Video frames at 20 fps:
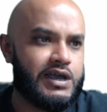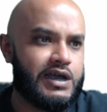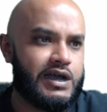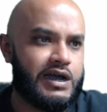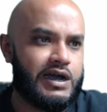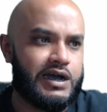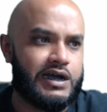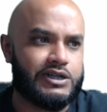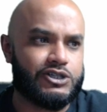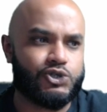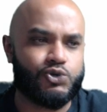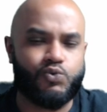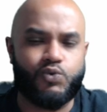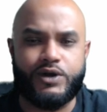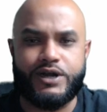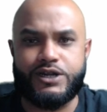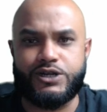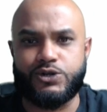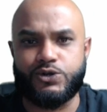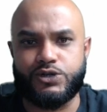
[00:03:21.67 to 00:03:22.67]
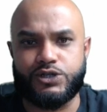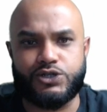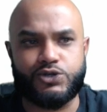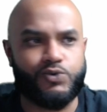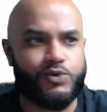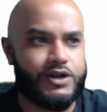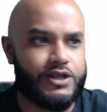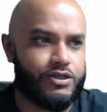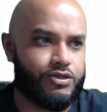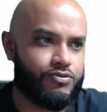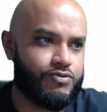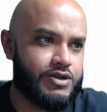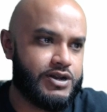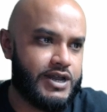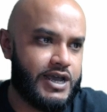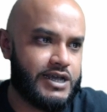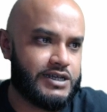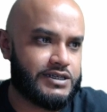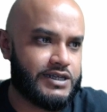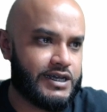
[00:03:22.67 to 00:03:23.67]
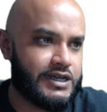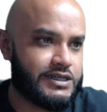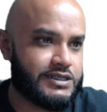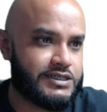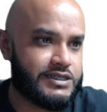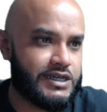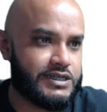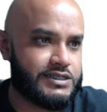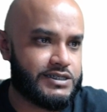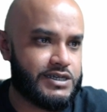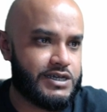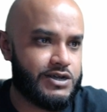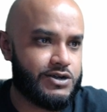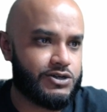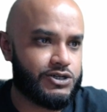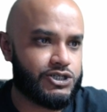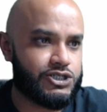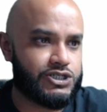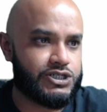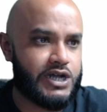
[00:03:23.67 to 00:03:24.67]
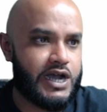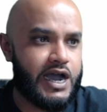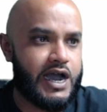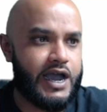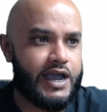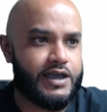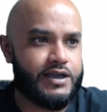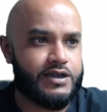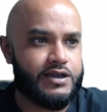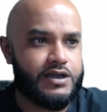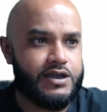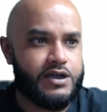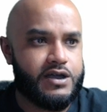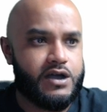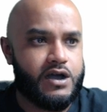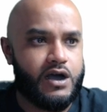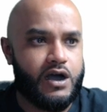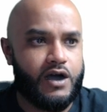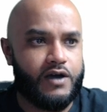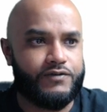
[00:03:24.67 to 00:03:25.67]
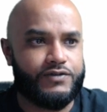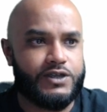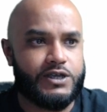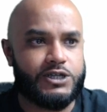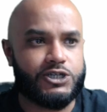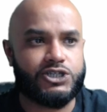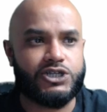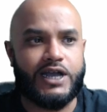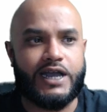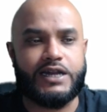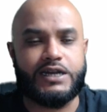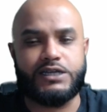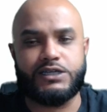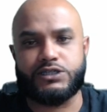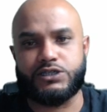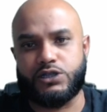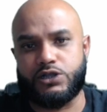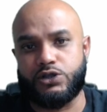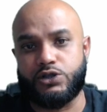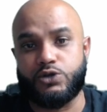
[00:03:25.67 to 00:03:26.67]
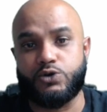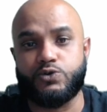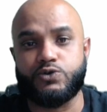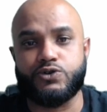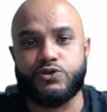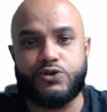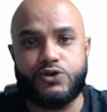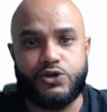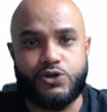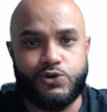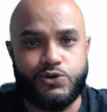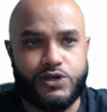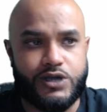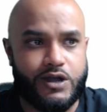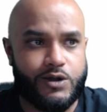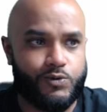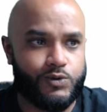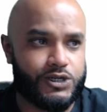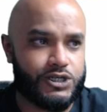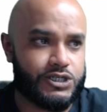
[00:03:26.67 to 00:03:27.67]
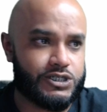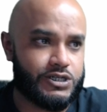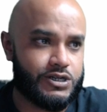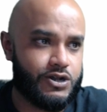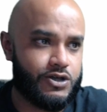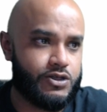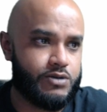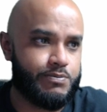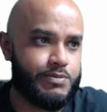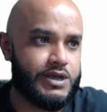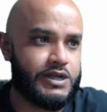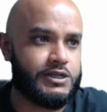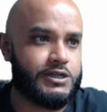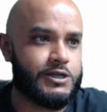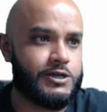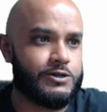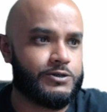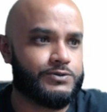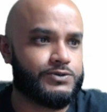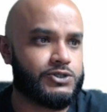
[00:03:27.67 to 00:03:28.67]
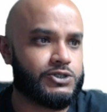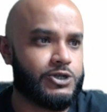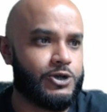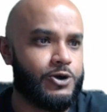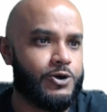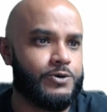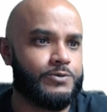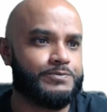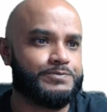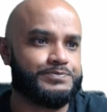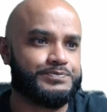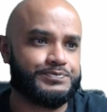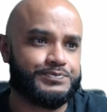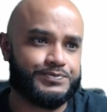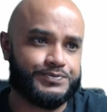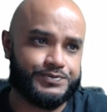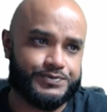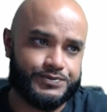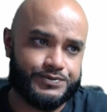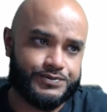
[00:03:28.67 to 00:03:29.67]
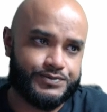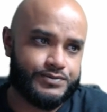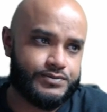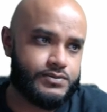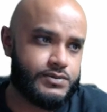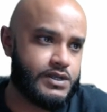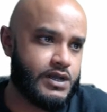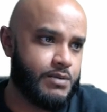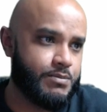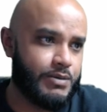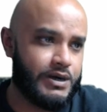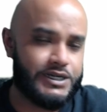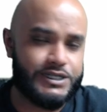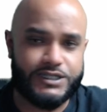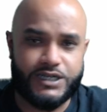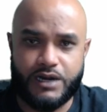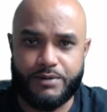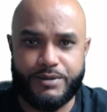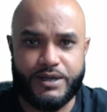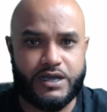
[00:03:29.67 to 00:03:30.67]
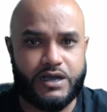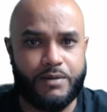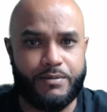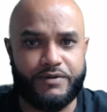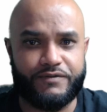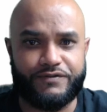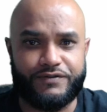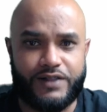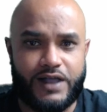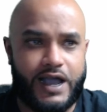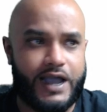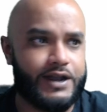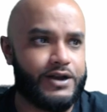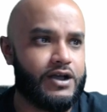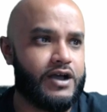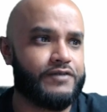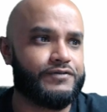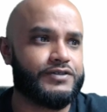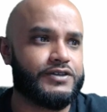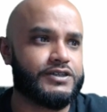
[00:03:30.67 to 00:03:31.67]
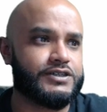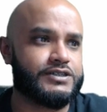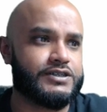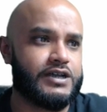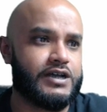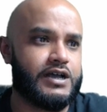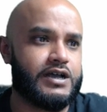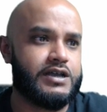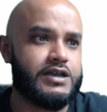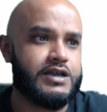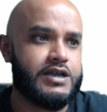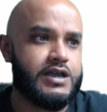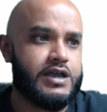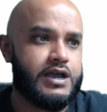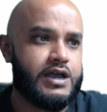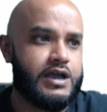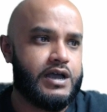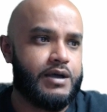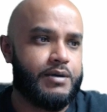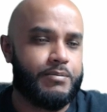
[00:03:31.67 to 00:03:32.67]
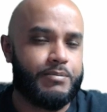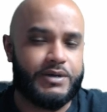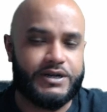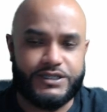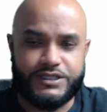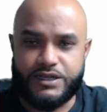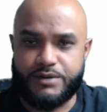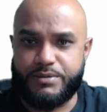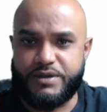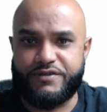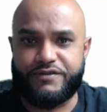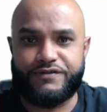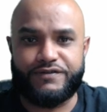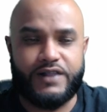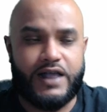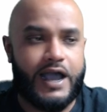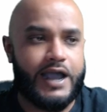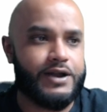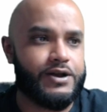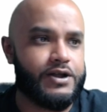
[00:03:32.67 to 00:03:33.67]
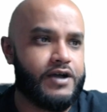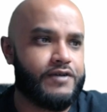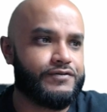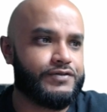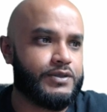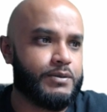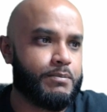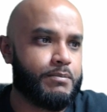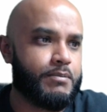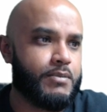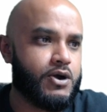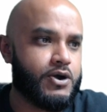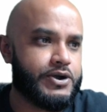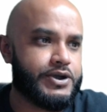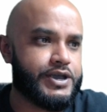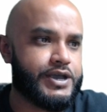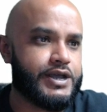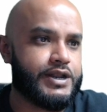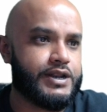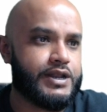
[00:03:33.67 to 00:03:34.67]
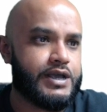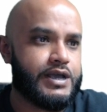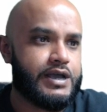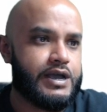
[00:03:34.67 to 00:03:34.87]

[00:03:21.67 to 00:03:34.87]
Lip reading: 22 to 23 days, like it says here, shy of the Chinese Lunar New Year, which is another big deal. So money's going to be flying off this. Money's going to be flying off the market